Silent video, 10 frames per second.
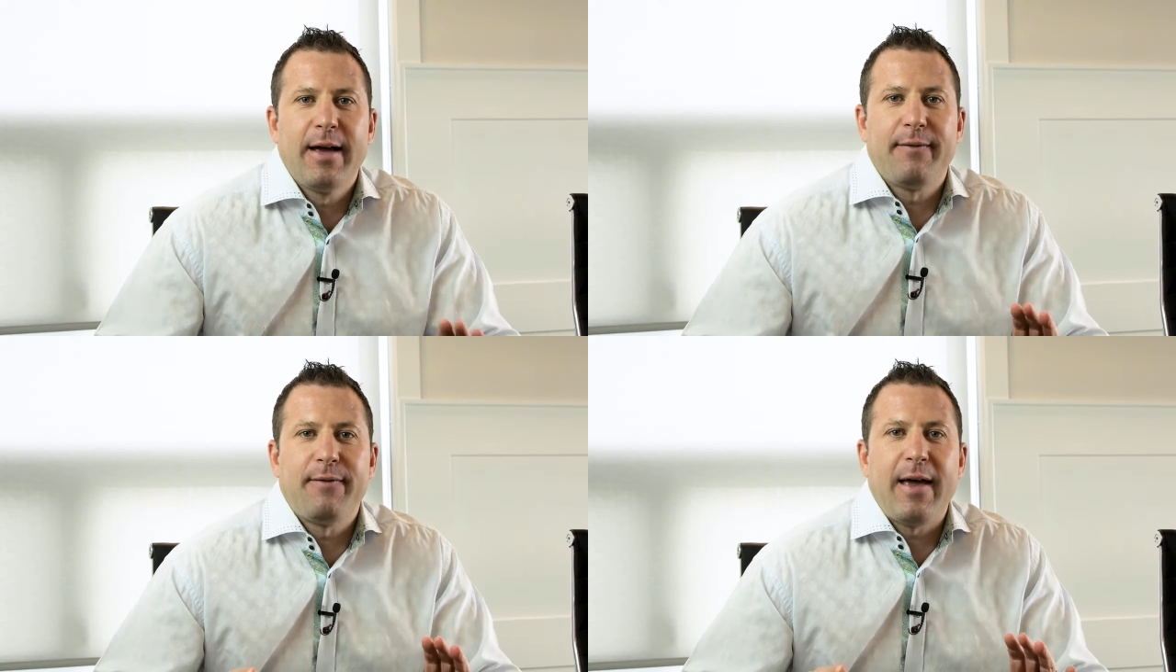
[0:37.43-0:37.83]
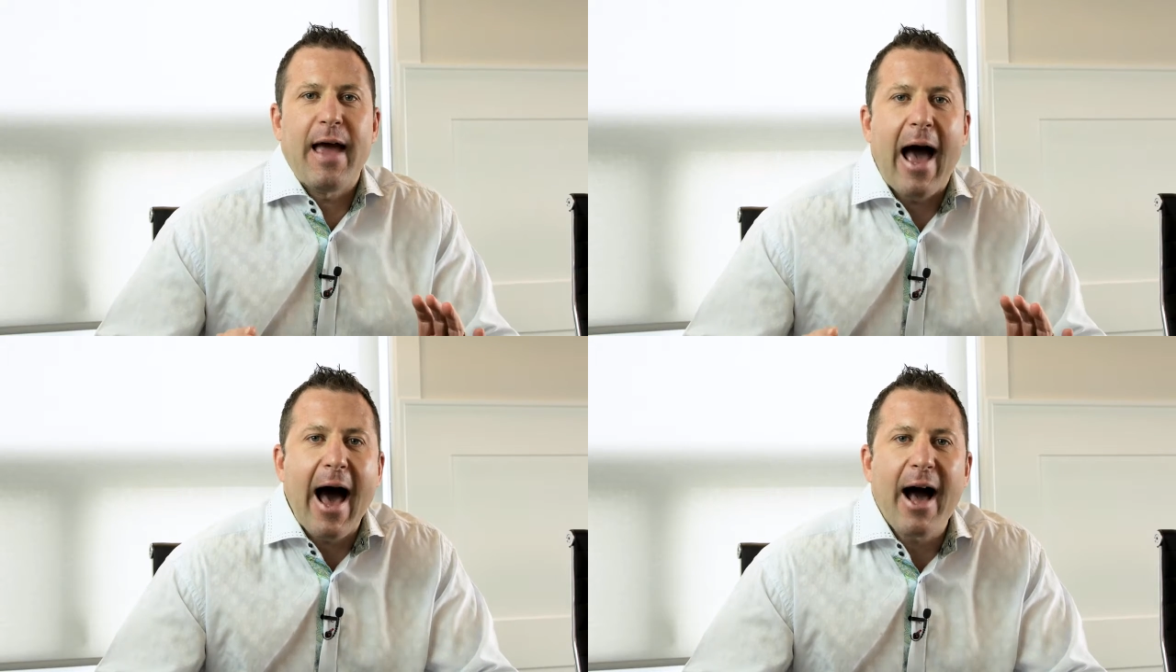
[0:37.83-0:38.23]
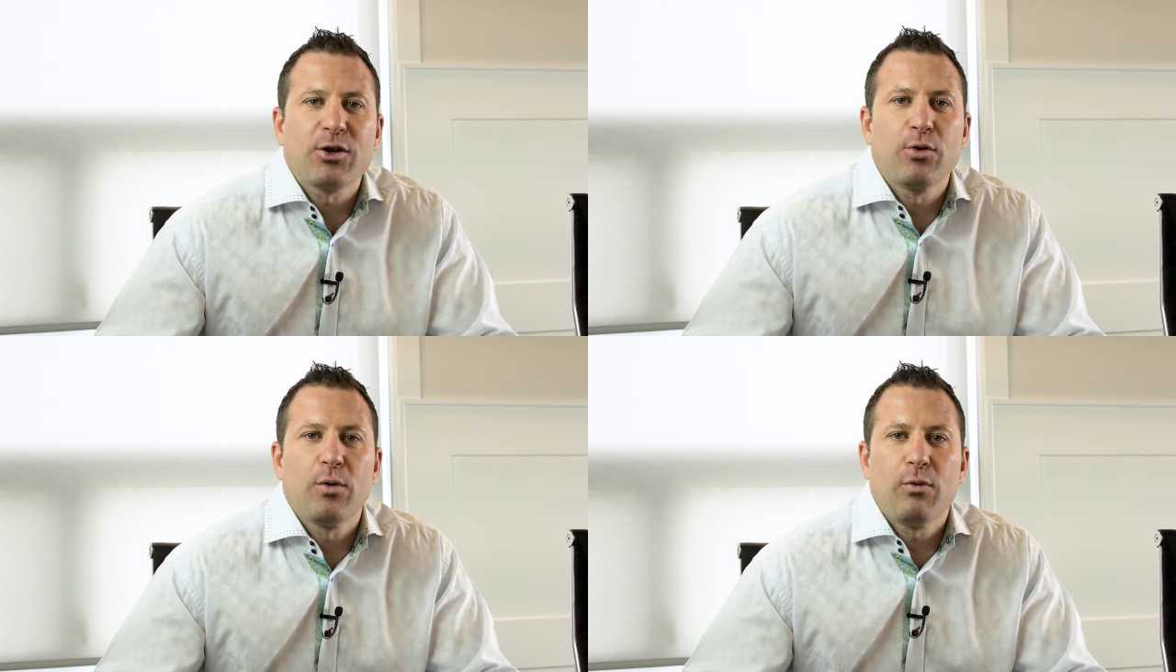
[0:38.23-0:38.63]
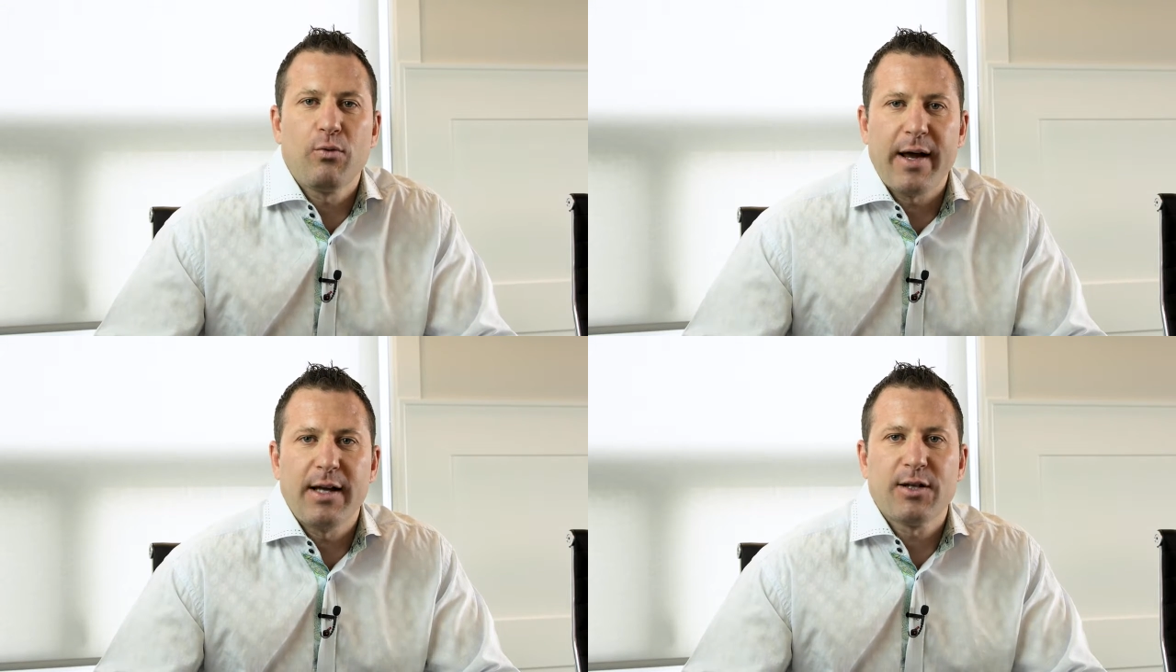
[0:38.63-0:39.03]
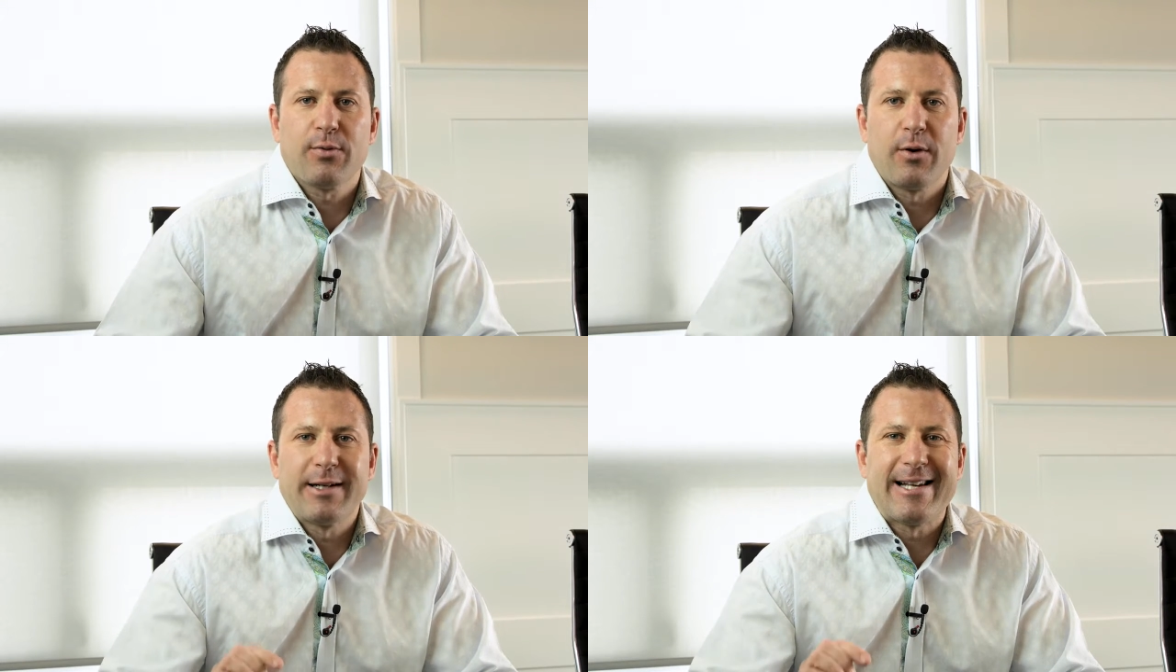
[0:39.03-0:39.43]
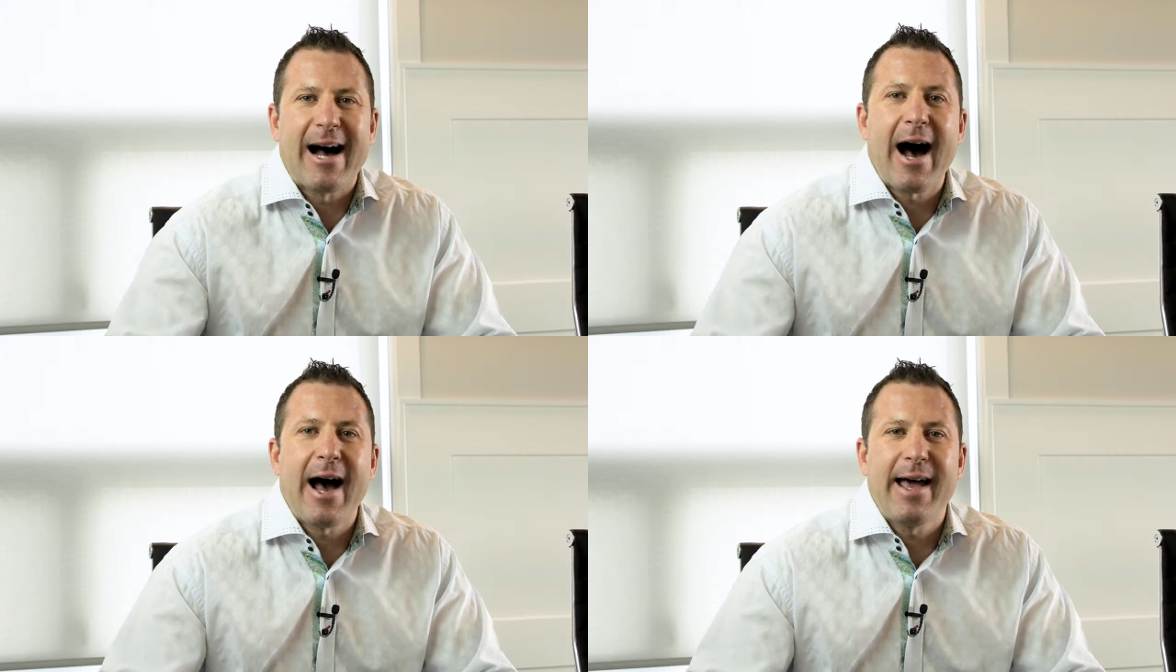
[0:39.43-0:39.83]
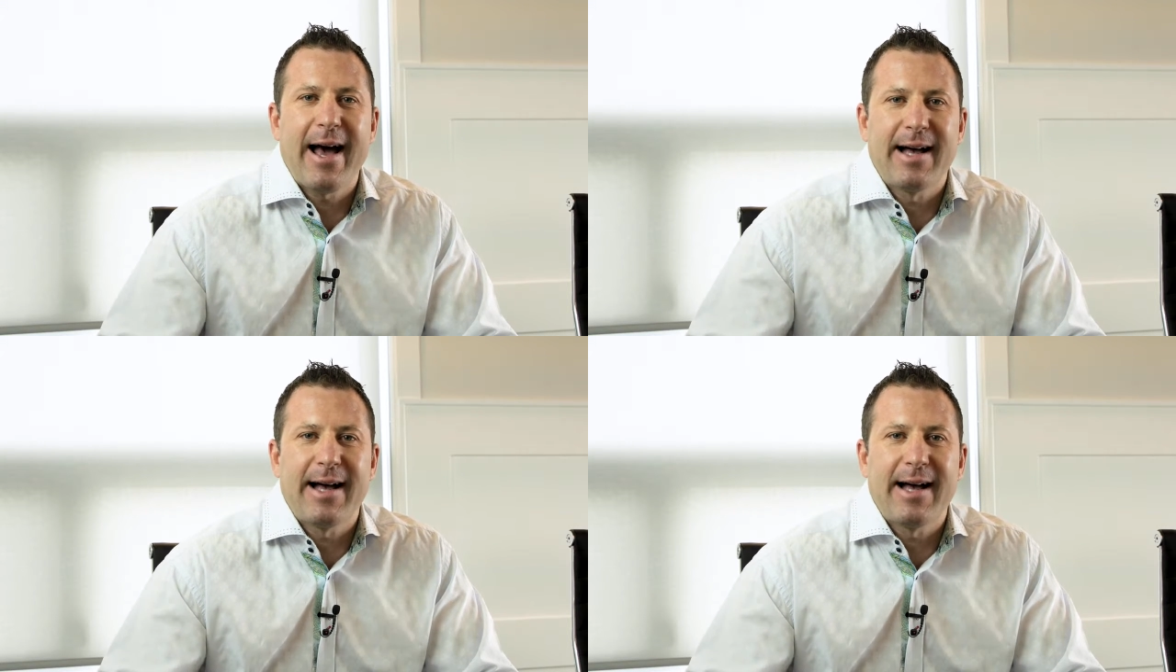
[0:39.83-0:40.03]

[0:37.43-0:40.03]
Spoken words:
if the actual rates were as high